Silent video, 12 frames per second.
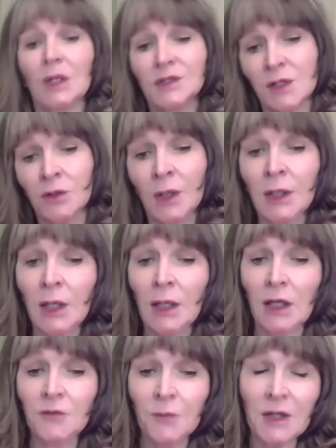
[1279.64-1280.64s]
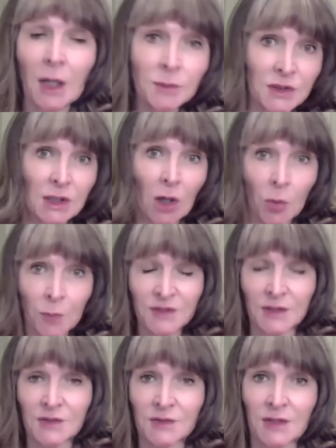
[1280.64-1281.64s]
So if we come to the
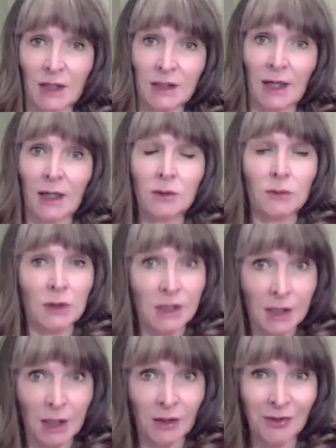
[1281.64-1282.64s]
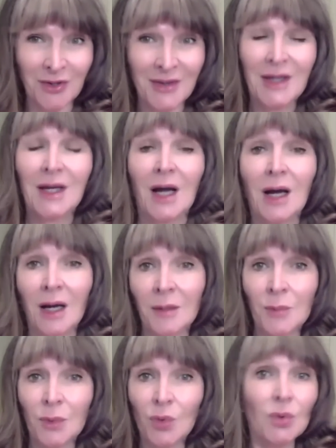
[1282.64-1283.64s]
opposite sign now, Leo,
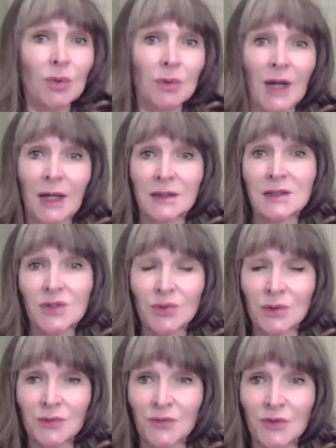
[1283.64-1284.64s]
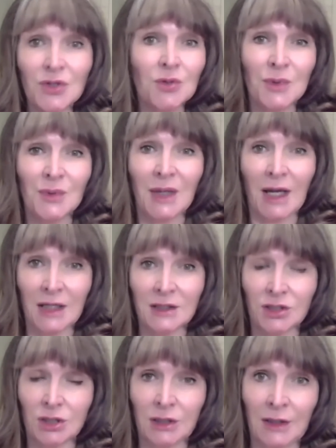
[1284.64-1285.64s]
all that sort of new moon
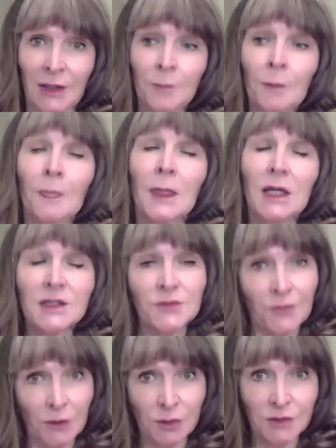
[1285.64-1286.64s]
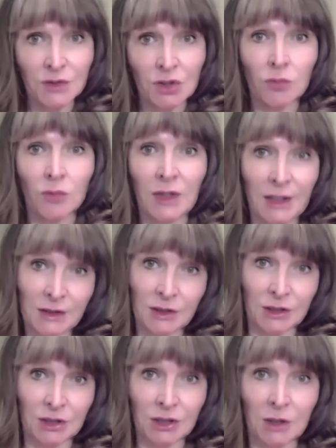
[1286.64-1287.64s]
energy is focused on
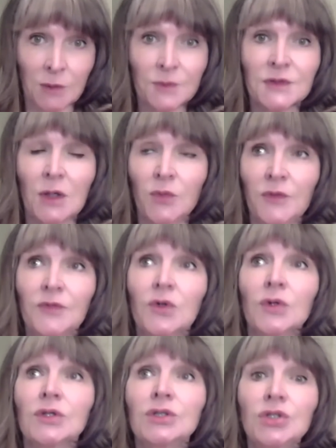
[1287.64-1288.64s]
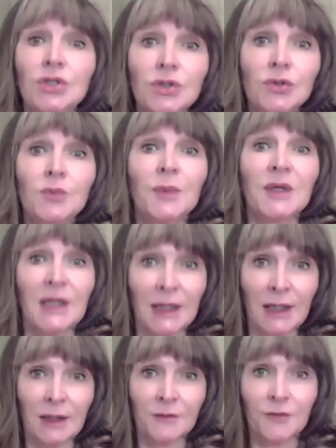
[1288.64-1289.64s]
relationships. So we've got a new
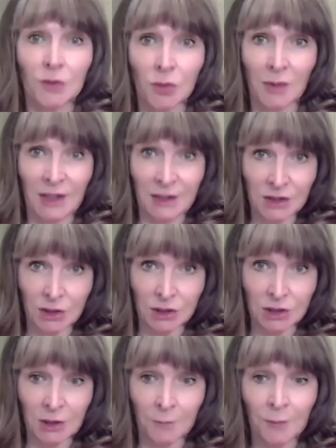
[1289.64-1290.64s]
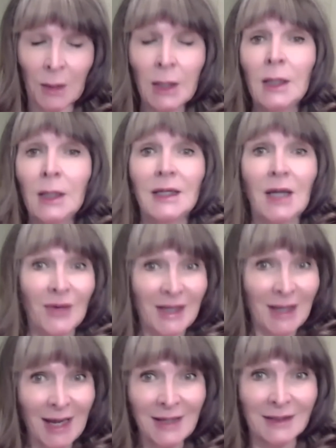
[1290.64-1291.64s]
beginning for a relationship. Now,
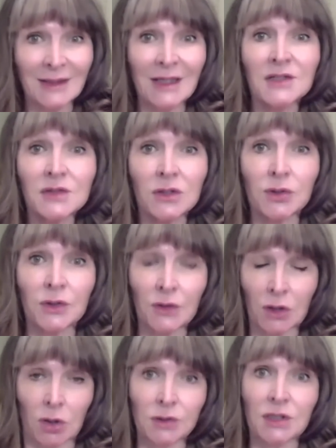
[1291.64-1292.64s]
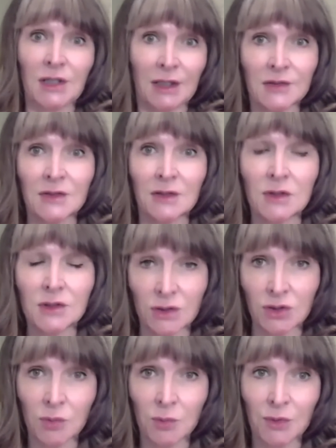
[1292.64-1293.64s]
again, let's look at the context that this
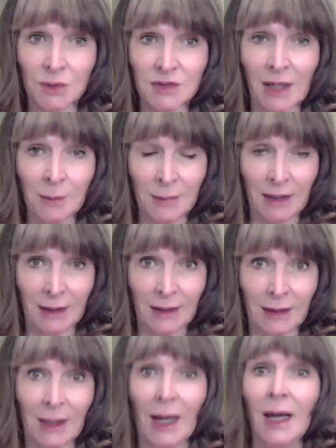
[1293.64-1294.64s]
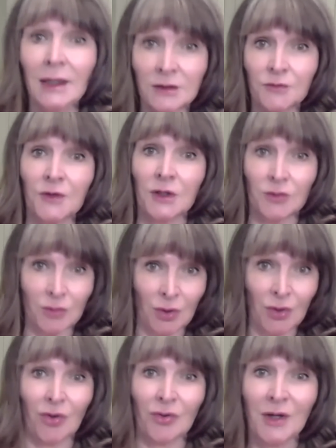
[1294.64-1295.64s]
new moon is happening in and further
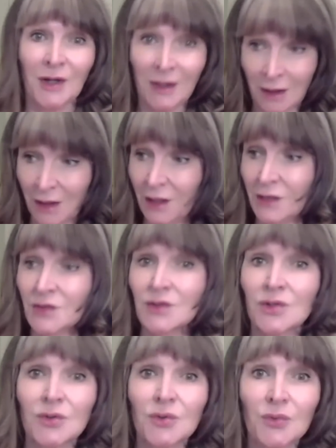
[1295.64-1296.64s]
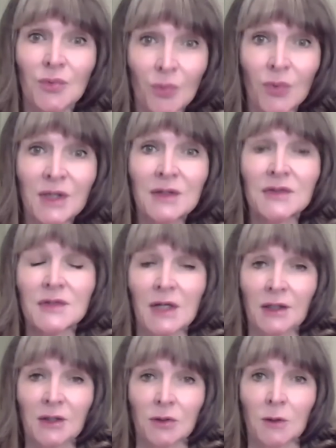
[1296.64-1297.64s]
along in its 2-week
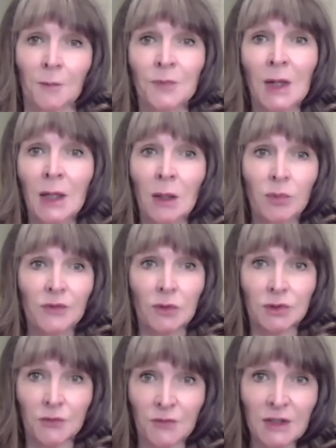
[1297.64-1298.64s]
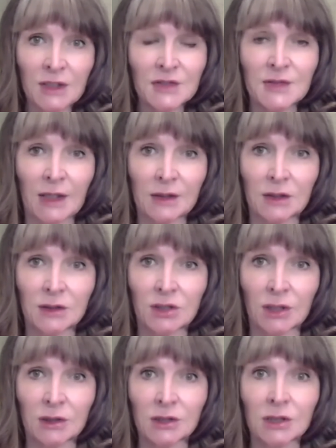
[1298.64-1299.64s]
cycle. We've got a Venus-Saturn
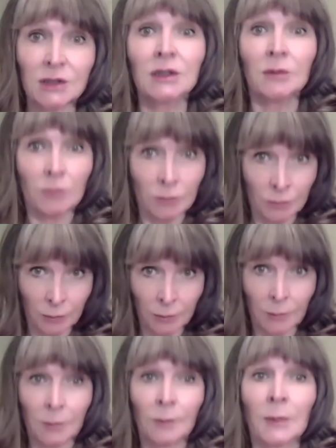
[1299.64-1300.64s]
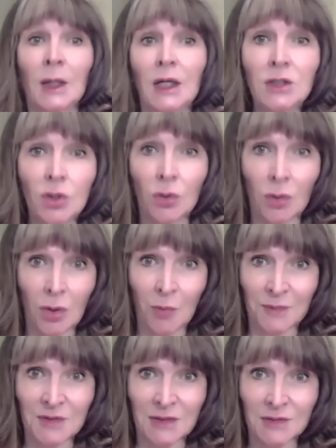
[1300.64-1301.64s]
conjunction in your
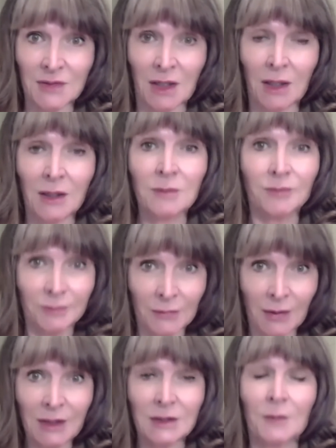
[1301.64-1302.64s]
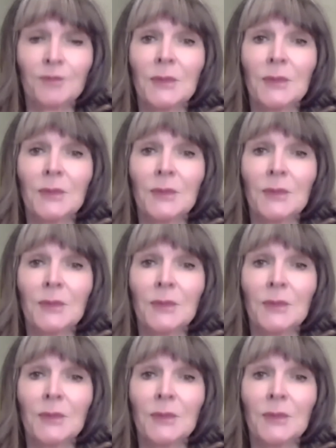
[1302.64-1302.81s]
opposite sign, right?